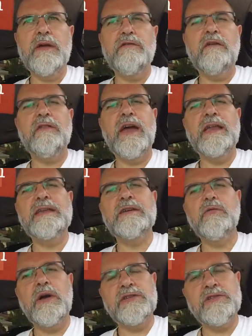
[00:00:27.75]
If you have any
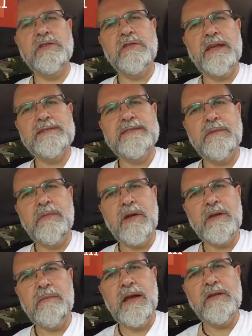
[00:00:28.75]
question, you can send me
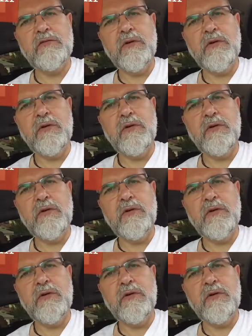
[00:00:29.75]
an email to